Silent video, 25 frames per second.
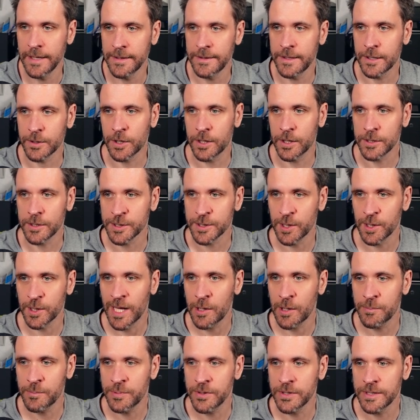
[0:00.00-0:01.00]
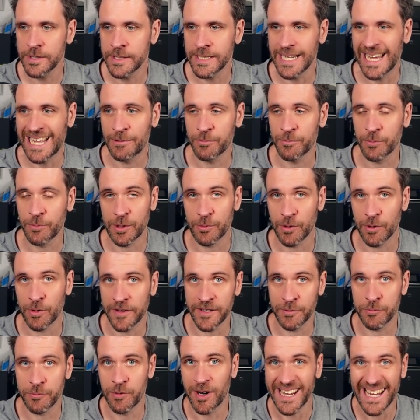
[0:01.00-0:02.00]
the console output, and we
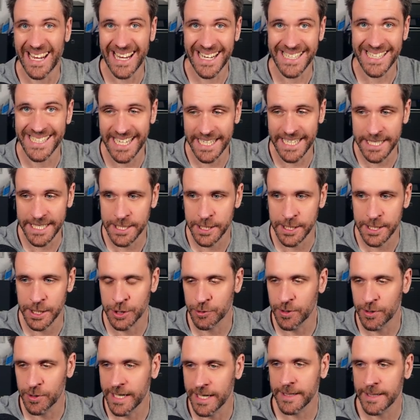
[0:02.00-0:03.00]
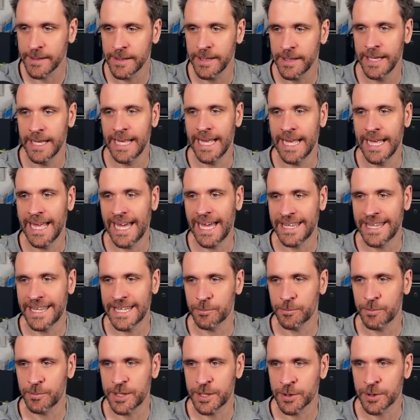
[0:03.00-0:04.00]
run the regex against the string. And
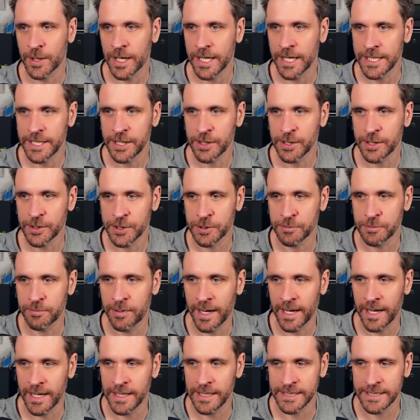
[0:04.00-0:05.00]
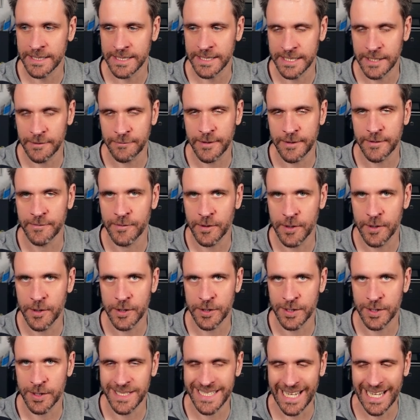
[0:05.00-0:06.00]
then we try, to pass the different
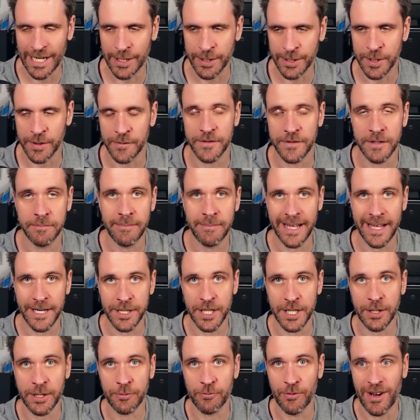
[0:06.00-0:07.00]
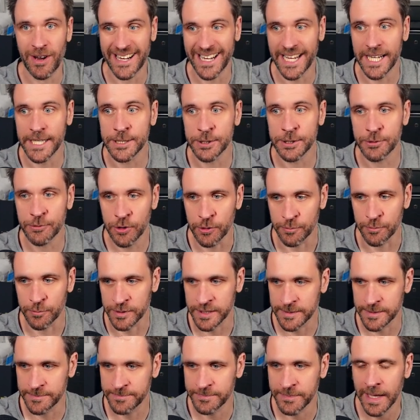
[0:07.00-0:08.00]
versions out of the matching regex
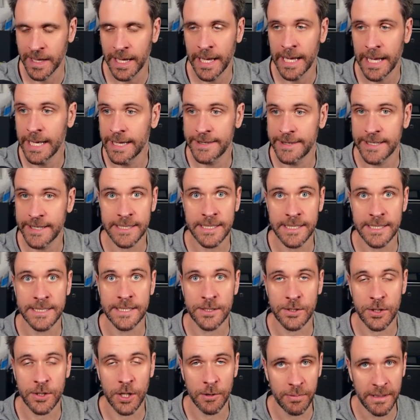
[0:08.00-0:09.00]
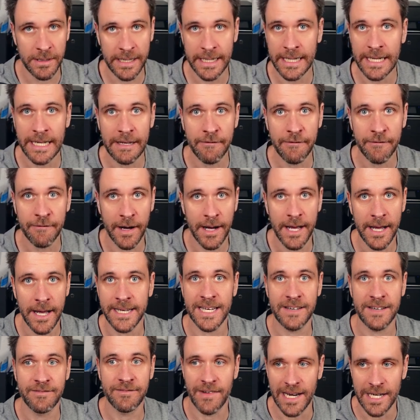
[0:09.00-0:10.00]
groups. This is completely
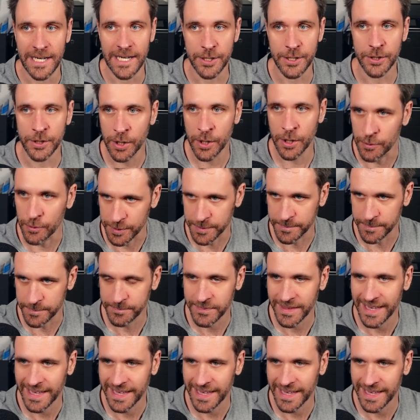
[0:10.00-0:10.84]
fine and valid code.